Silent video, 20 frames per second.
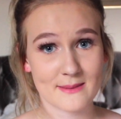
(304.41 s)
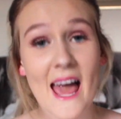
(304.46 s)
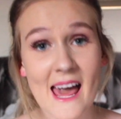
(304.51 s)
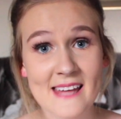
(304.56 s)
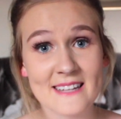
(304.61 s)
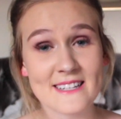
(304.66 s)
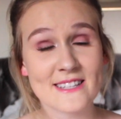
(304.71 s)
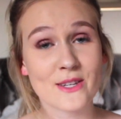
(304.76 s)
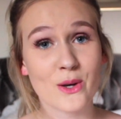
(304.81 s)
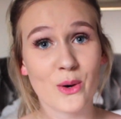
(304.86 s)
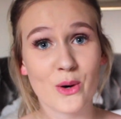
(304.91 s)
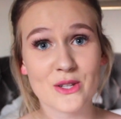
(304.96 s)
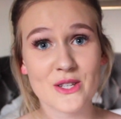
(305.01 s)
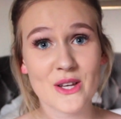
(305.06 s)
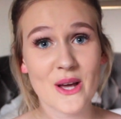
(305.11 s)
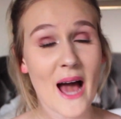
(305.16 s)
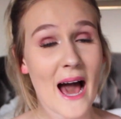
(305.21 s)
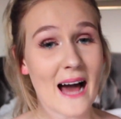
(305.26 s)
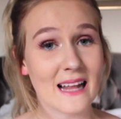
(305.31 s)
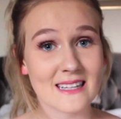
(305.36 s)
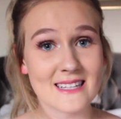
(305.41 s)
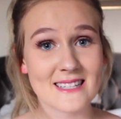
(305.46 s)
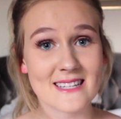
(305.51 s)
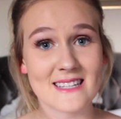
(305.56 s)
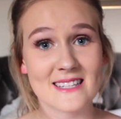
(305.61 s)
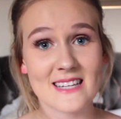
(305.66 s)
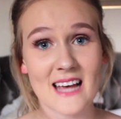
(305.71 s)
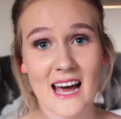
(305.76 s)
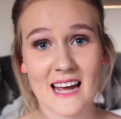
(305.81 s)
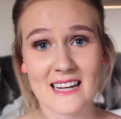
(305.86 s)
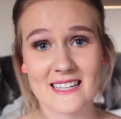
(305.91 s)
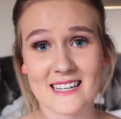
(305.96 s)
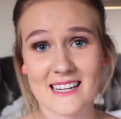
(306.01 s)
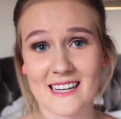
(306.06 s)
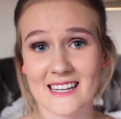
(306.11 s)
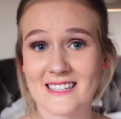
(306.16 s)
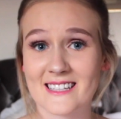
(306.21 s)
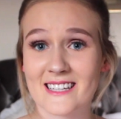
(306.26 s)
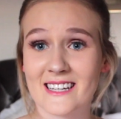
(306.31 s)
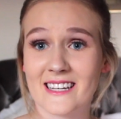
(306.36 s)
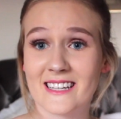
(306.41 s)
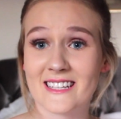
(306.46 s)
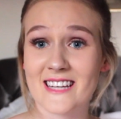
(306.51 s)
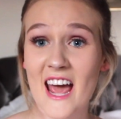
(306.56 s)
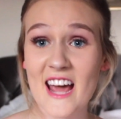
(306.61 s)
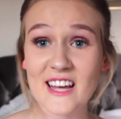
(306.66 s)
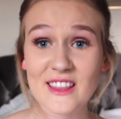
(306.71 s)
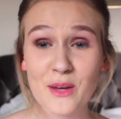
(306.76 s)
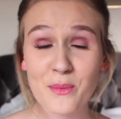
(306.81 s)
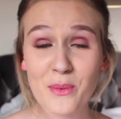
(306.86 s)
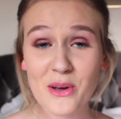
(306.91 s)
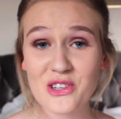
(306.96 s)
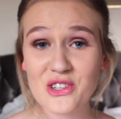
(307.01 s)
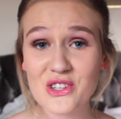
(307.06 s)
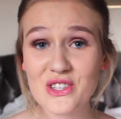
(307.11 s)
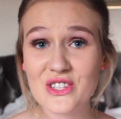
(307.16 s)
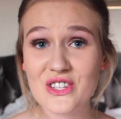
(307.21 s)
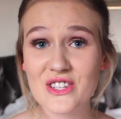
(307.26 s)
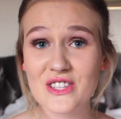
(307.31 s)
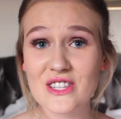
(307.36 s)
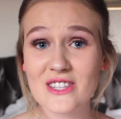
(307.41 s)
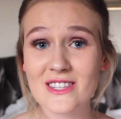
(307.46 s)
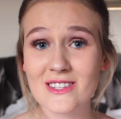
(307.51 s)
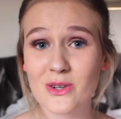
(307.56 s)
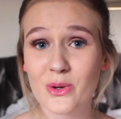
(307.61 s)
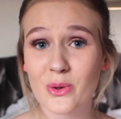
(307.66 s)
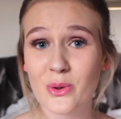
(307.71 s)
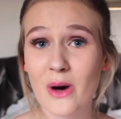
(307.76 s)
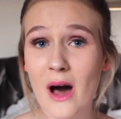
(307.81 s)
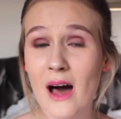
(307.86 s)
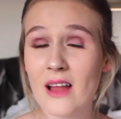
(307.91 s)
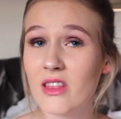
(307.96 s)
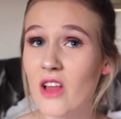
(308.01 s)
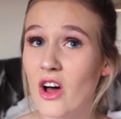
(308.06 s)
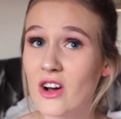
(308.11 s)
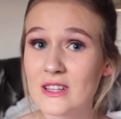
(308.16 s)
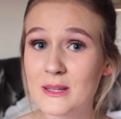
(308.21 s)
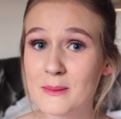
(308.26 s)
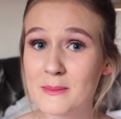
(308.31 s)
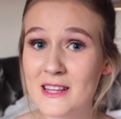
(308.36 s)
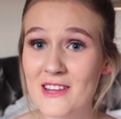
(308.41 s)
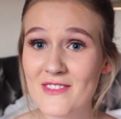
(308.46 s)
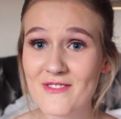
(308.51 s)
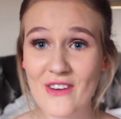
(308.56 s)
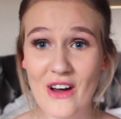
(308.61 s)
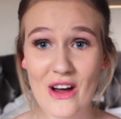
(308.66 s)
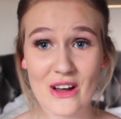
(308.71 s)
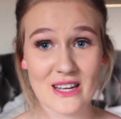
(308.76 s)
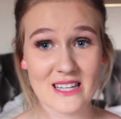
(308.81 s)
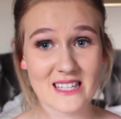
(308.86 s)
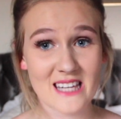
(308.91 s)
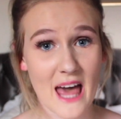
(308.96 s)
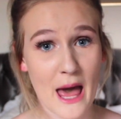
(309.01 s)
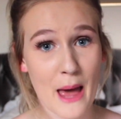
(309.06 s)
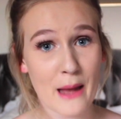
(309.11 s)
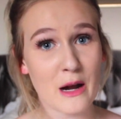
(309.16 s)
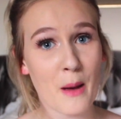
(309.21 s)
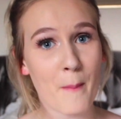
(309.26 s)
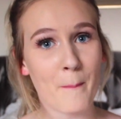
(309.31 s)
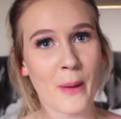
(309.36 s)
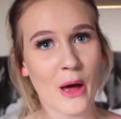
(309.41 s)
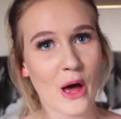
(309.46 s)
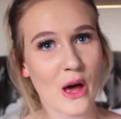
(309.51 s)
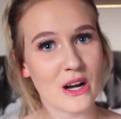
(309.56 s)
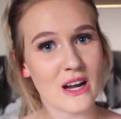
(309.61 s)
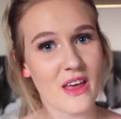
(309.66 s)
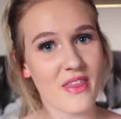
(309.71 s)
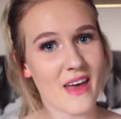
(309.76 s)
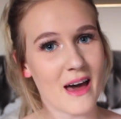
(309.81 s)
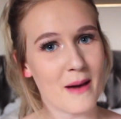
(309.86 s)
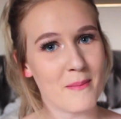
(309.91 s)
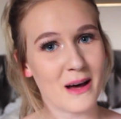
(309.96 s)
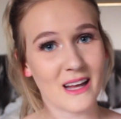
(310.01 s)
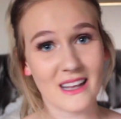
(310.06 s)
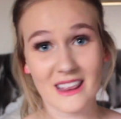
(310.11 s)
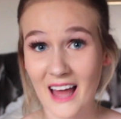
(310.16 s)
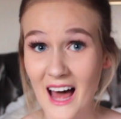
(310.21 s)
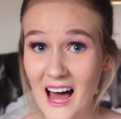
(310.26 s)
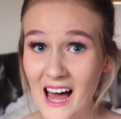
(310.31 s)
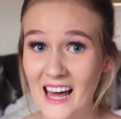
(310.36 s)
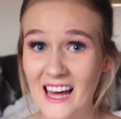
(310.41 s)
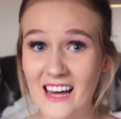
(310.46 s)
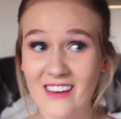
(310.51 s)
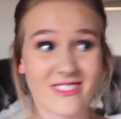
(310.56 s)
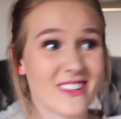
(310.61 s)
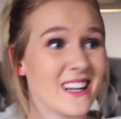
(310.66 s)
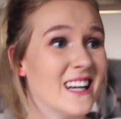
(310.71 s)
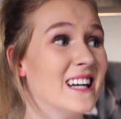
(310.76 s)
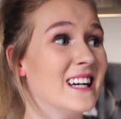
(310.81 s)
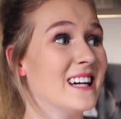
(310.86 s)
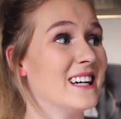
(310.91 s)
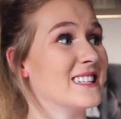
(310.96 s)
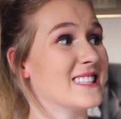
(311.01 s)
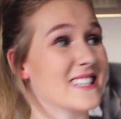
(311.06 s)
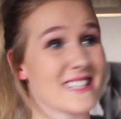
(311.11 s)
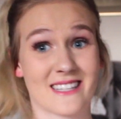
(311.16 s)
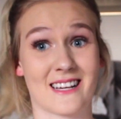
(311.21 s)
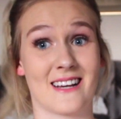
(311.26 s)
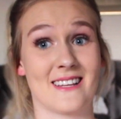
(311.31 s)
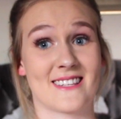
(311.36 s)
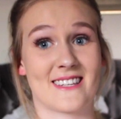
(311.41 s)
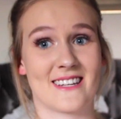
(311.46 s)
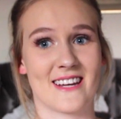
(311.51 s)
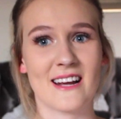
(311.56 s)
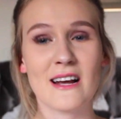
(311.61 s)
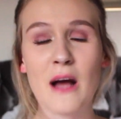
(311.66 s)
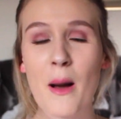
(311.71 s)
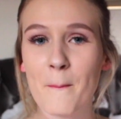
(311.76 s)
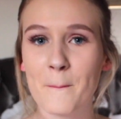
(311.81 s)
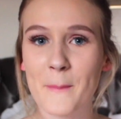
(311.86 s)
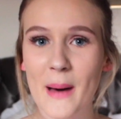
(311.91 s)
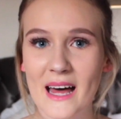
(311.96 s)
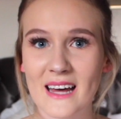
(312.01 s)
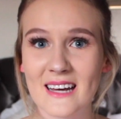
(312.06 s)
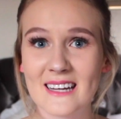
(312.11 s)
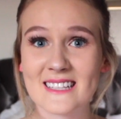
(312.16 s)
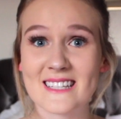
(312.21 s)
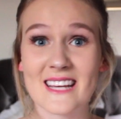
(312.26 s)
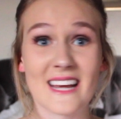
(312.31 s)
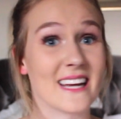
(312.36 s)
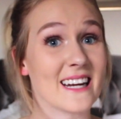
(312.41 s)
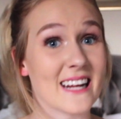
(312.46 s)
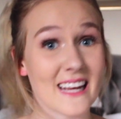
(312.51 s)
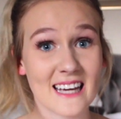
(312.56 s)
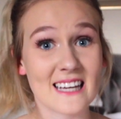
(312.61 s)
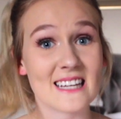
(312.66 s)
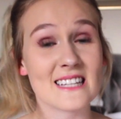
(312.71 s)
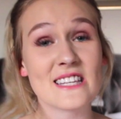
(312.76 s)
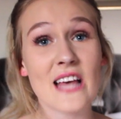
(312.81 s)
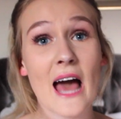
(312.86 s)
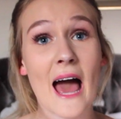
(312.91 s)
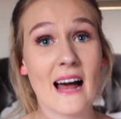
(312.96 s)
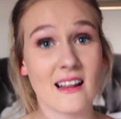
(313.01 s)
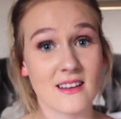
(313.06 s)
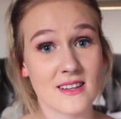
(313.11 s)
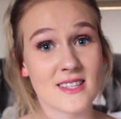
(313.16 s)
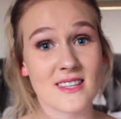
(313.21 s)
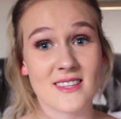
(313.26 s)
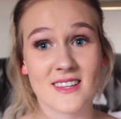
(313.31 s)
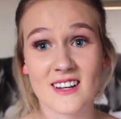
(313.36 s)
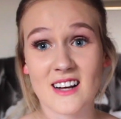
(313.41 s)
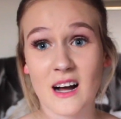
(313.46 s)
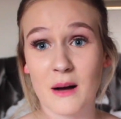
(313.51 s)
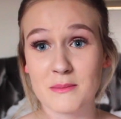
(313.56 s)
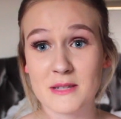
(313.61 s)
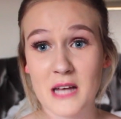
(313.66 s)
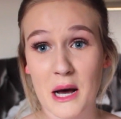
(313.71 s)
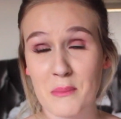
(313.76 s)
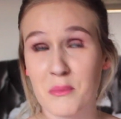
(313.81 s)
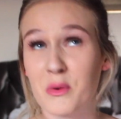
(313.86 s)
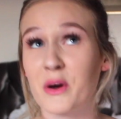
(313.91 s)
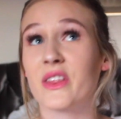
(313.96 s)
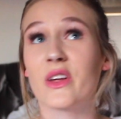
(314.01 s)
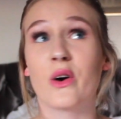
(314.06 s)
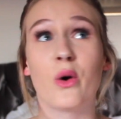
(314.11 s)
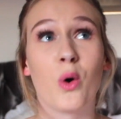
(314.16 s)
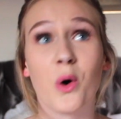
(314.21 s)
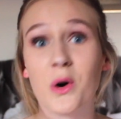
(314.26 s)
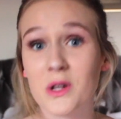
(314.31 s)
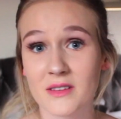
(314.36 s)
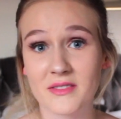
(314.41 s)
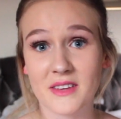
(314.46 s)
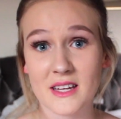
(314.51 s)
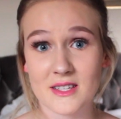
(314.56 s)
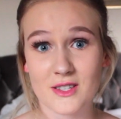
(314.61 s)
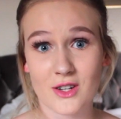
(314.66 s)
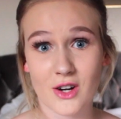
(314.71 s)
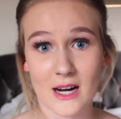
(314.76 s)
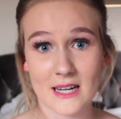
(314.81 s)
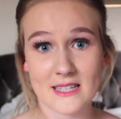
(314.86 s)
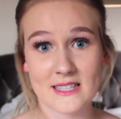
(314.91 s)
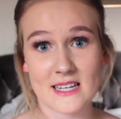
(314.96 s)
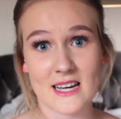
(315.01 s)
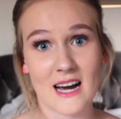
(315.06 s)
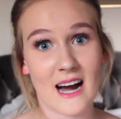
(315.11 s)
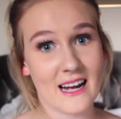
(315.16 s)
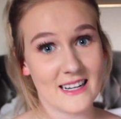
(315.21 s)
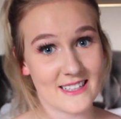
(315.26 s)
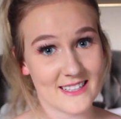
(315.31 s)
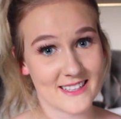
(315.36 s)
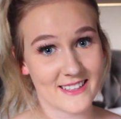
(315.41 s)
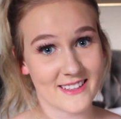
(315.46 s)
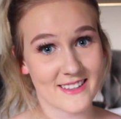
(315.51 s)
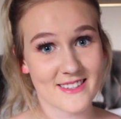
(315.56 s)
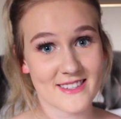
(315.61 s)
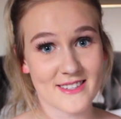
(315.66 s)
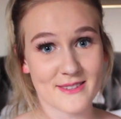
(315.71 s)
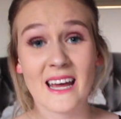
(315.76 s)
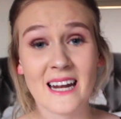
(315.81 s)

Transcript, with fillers: And it's also Allison's idea to take the witches to the school, lock them in the furnace and burn them alive disgusting, but it is Allison that comes up with all of these crazy ideas.